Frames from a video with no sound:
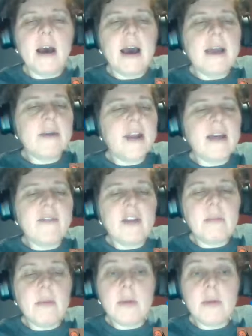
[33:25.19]
I don't have
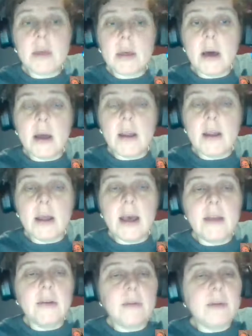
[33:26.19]
any music on.
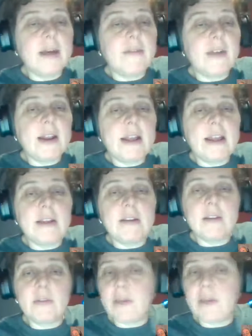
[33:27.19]
I don't have any
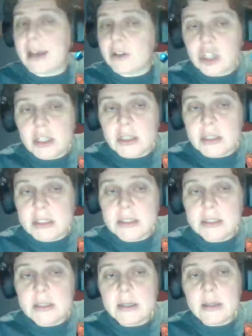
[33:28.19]

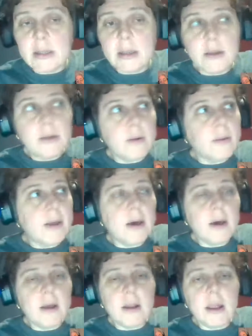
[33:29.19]
distractions going
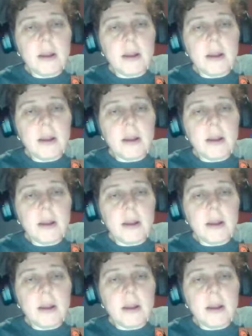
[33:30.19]
on.